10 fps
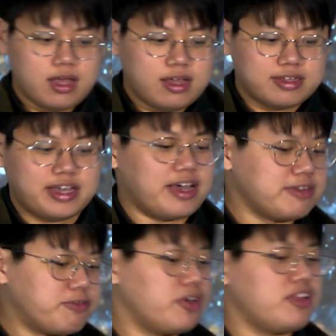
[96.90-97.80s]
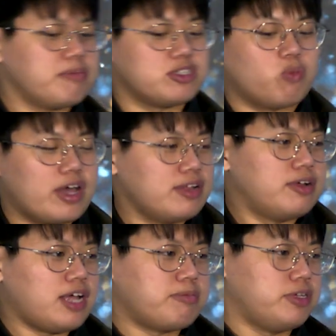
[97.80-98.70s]
Yeah, and vLLM is widely
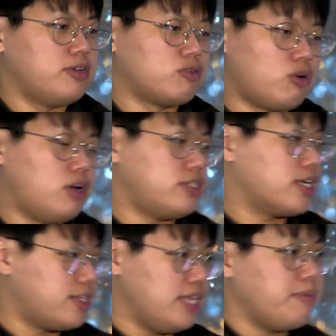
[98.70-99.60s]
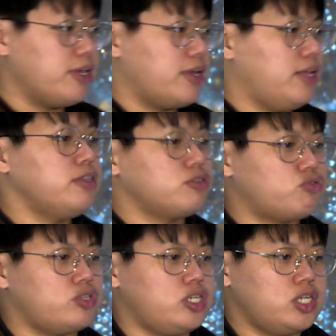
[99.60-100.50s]
adopted across academia and
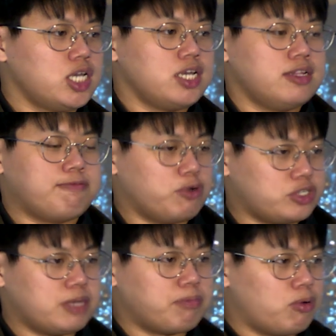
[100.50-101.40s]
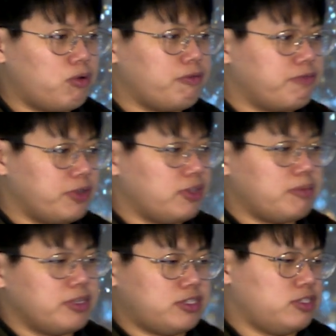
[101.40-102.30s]
industry. For example,
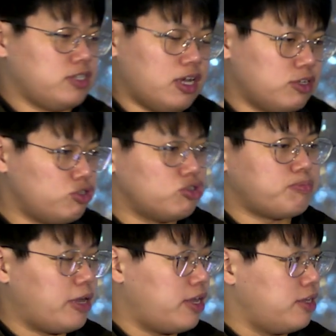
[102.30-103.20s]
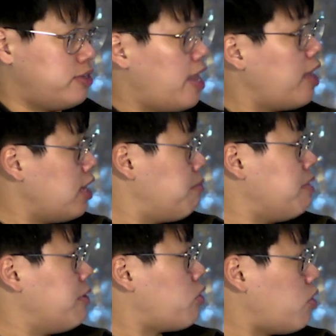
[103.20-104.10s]
vLLM is used by the LLM
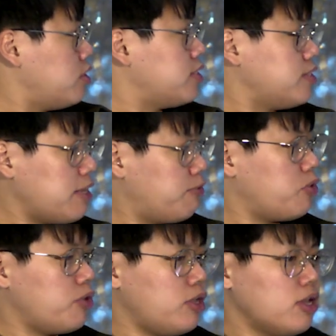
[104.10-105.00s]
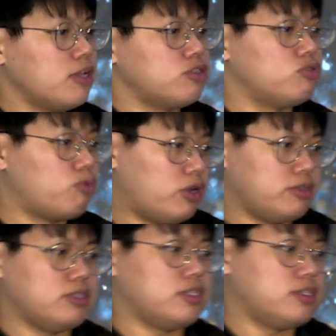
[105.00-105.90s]
event harness library to
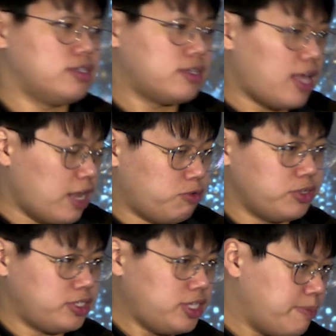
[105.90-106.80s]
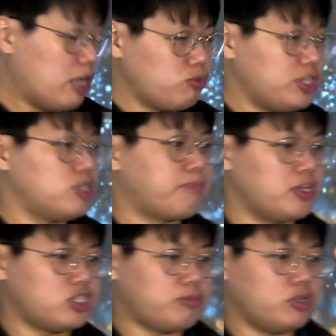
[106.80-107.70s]
run the accuracy evaluation
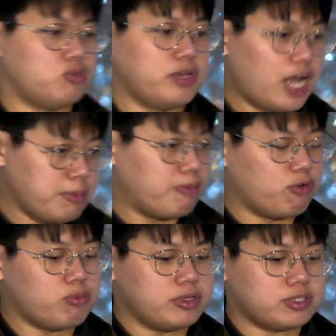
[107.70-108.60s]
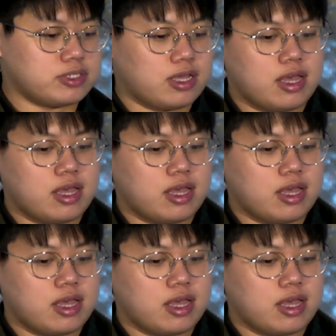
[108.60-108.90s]
benchmarks with high performance.